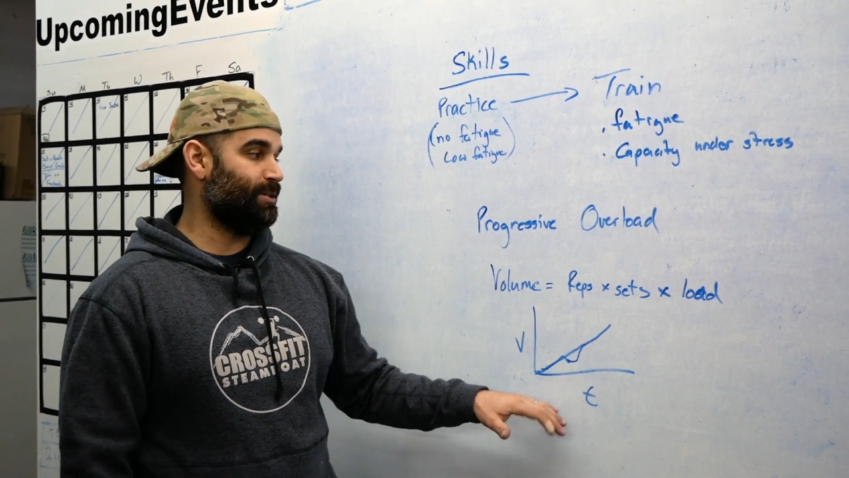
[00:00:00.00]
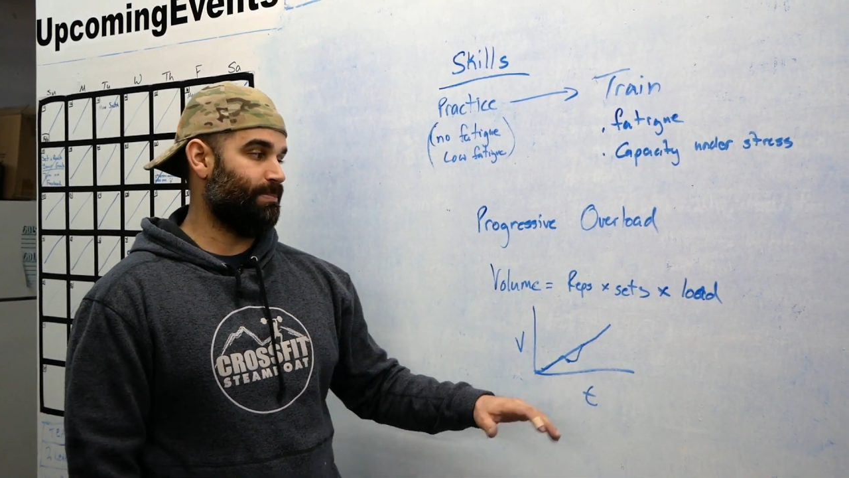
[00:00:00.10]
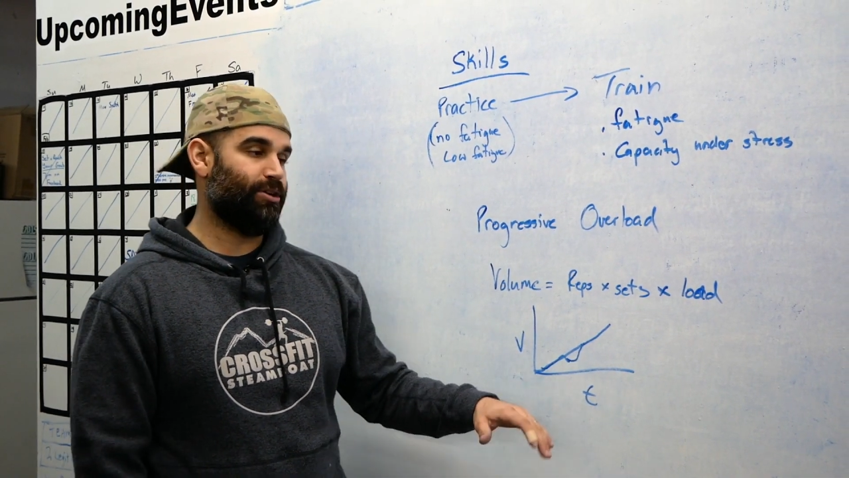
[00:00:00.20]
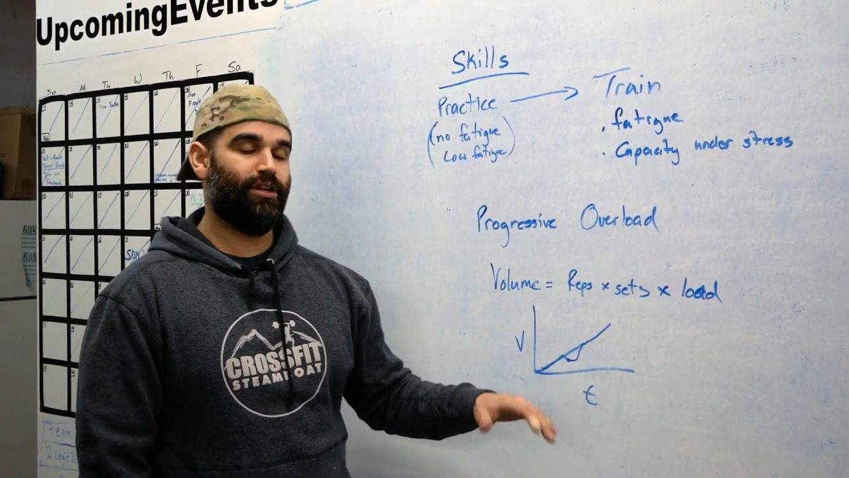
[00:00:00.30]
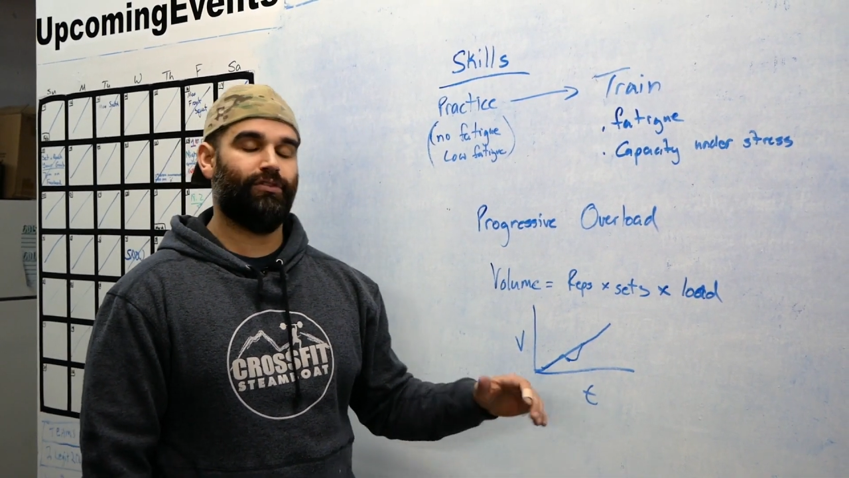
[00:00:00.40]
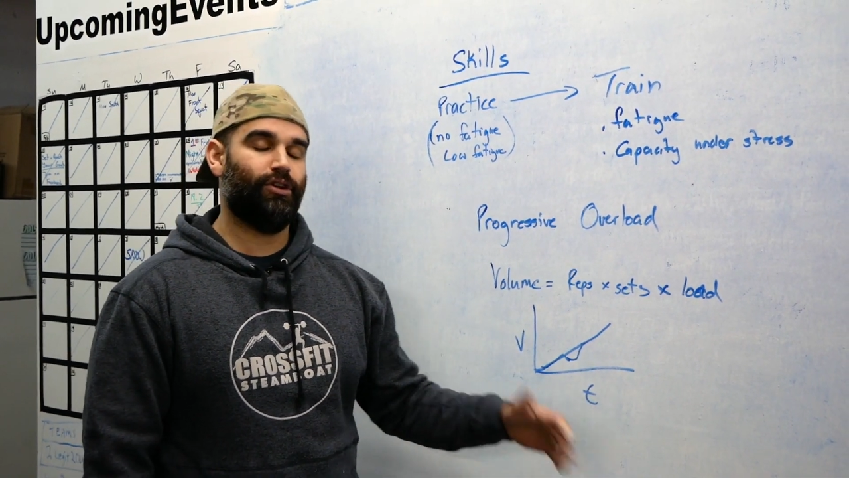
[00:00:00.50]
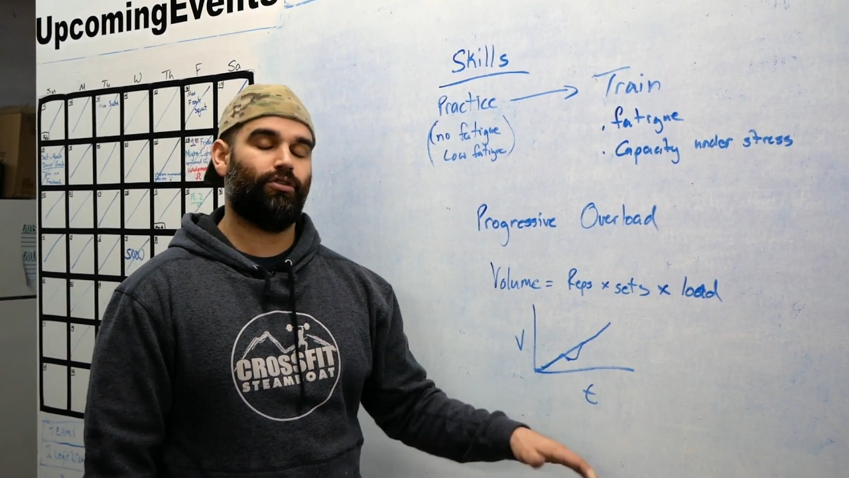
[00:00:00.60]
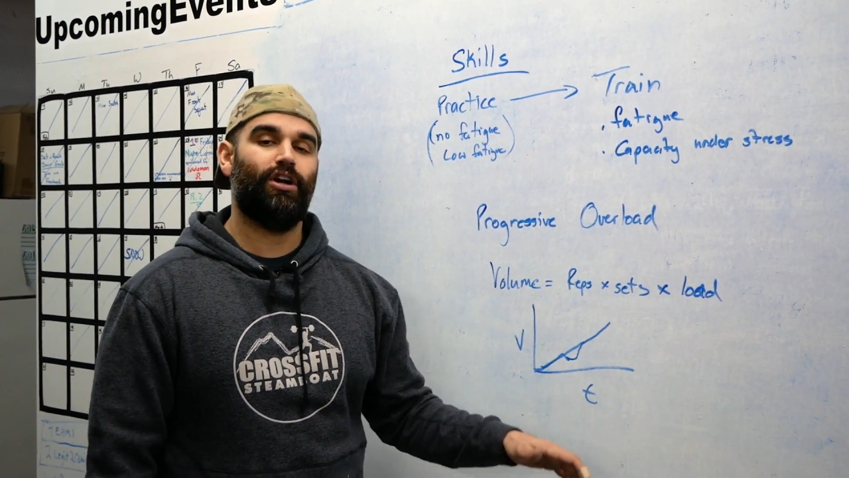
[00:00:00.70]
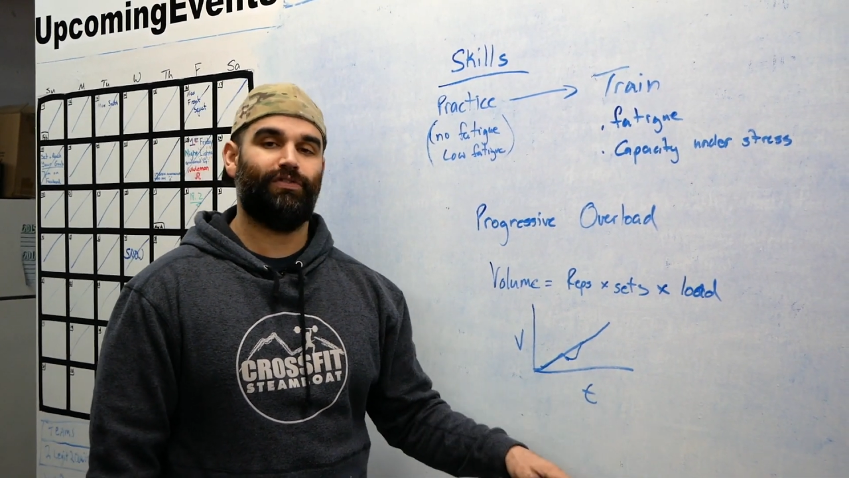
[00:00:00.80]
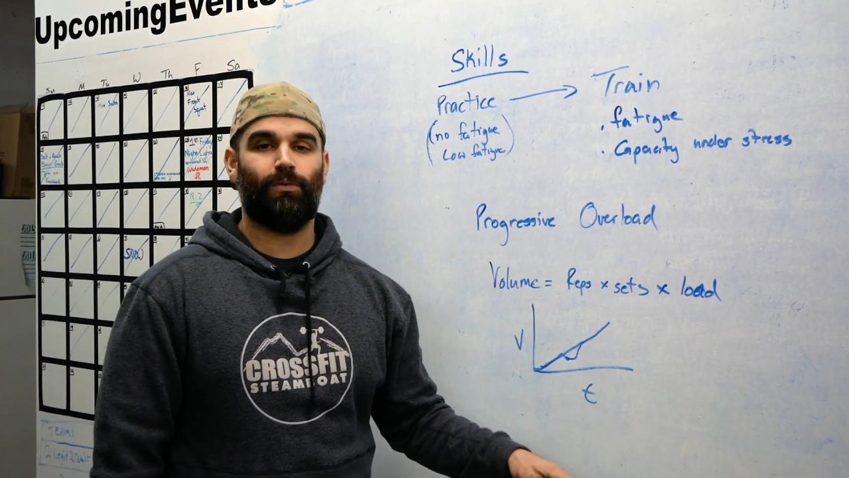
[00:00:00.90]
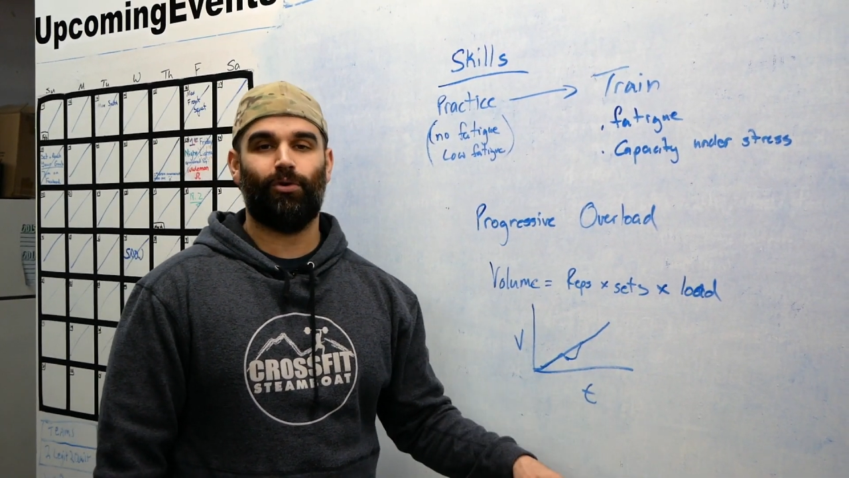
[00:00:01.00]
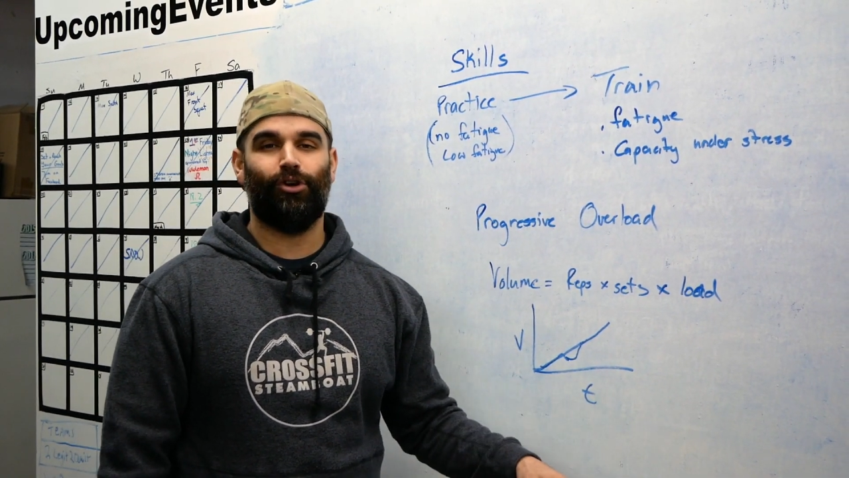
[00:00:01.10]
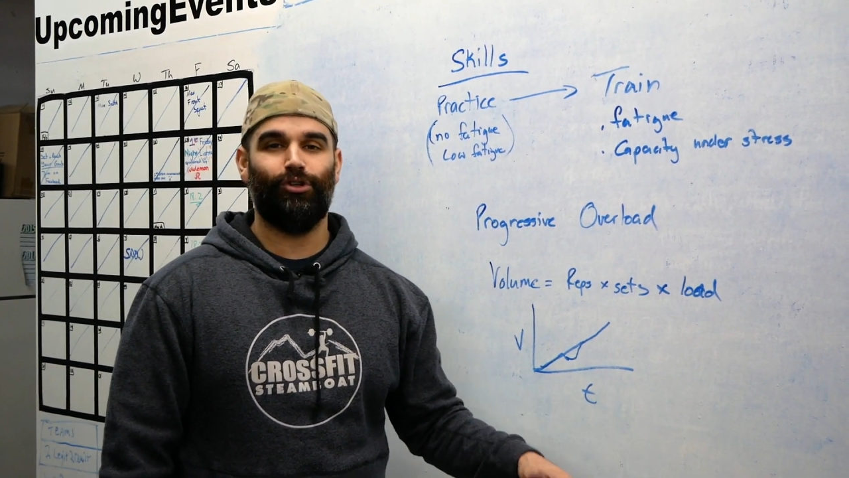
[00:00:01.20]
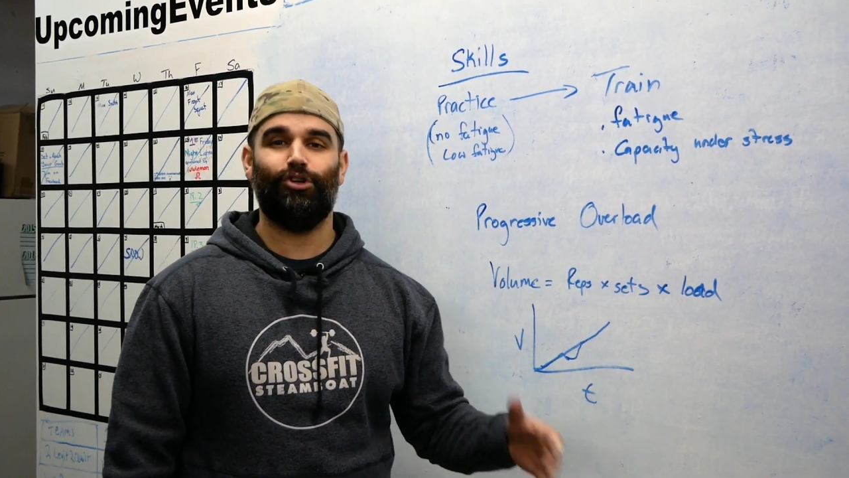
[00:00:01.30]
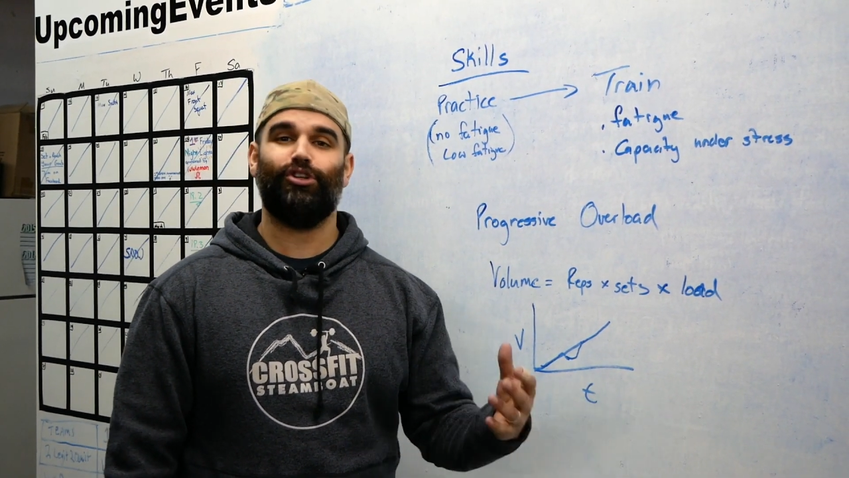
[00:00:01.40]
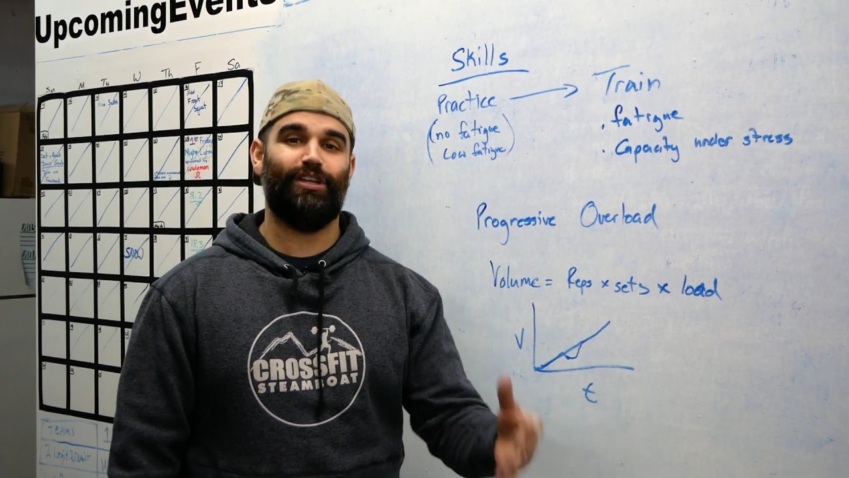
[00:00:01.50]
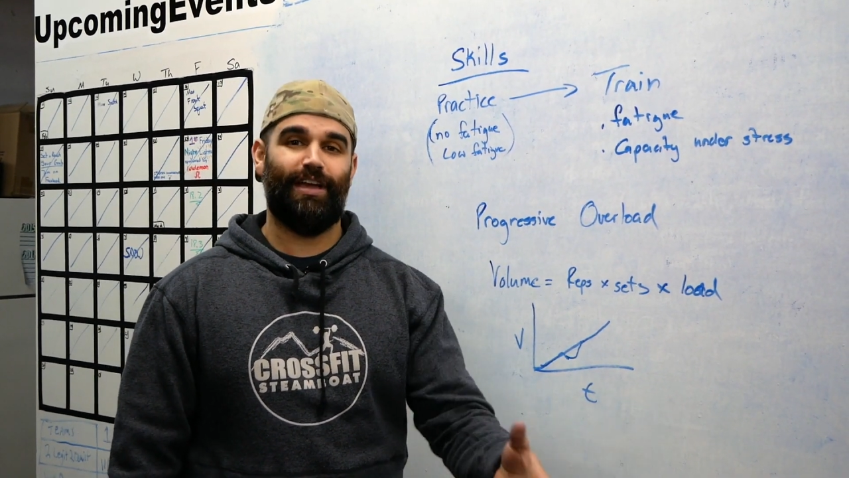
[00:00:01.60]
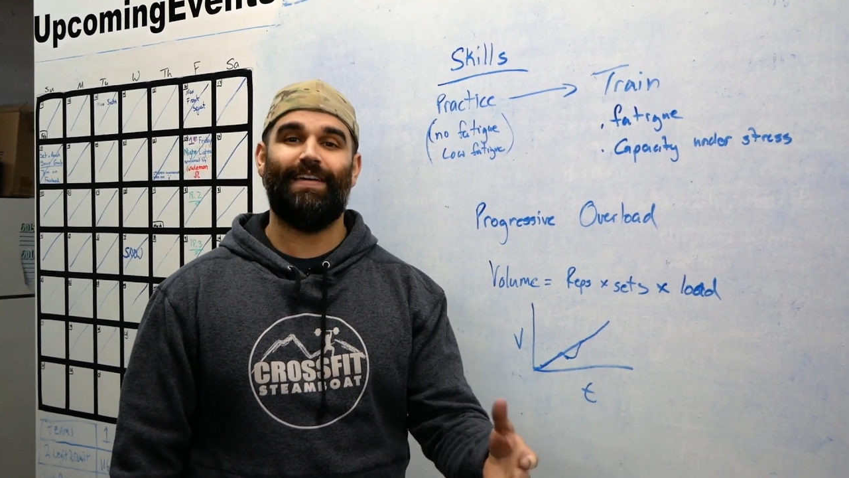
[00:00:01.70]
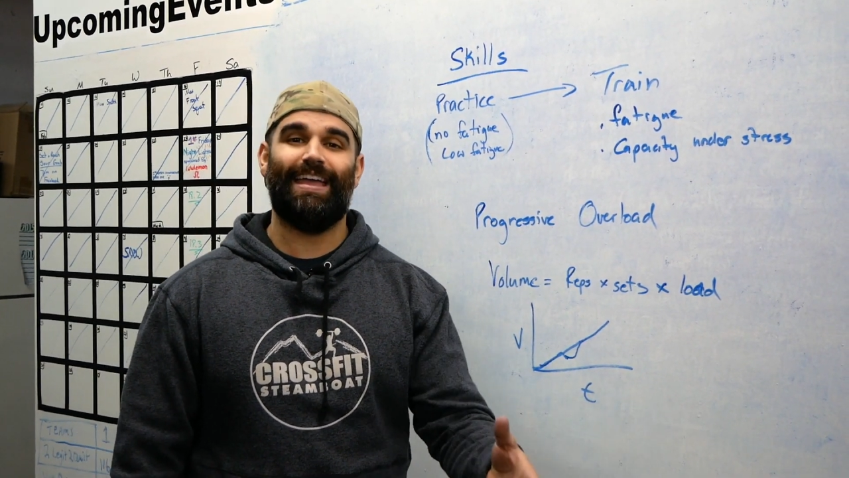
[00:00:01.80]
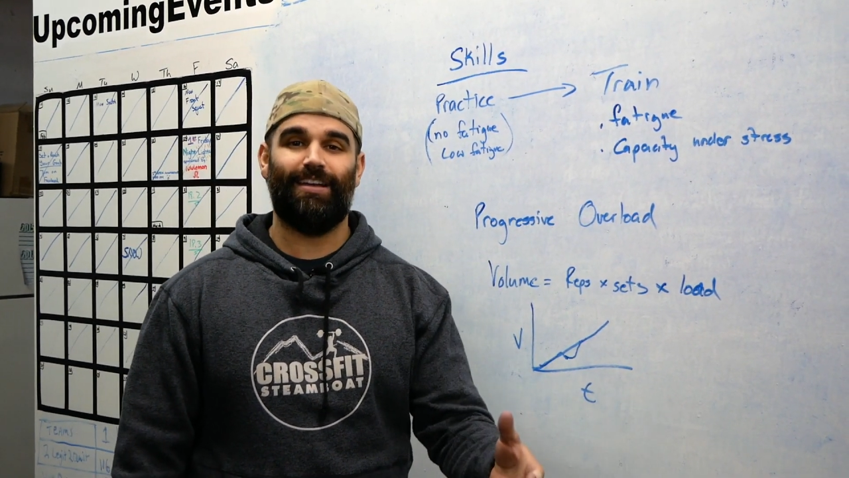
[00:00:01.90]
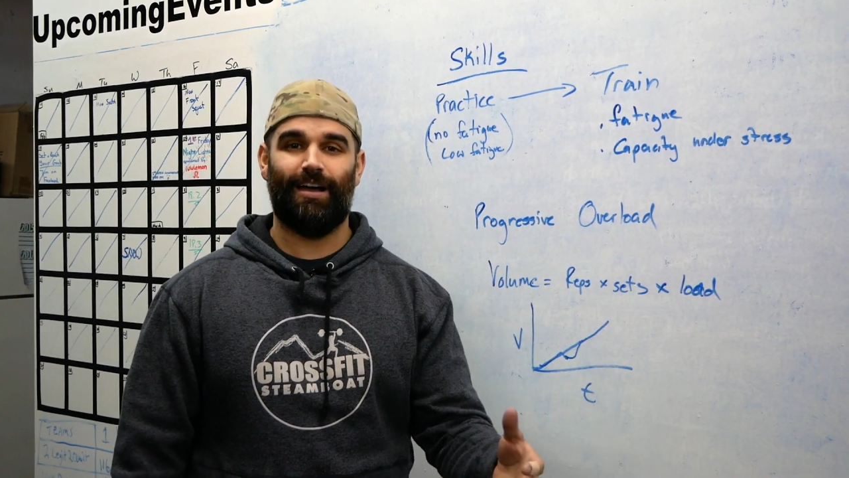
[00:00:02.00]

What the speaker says: especially if in the CrossFit world, usually you have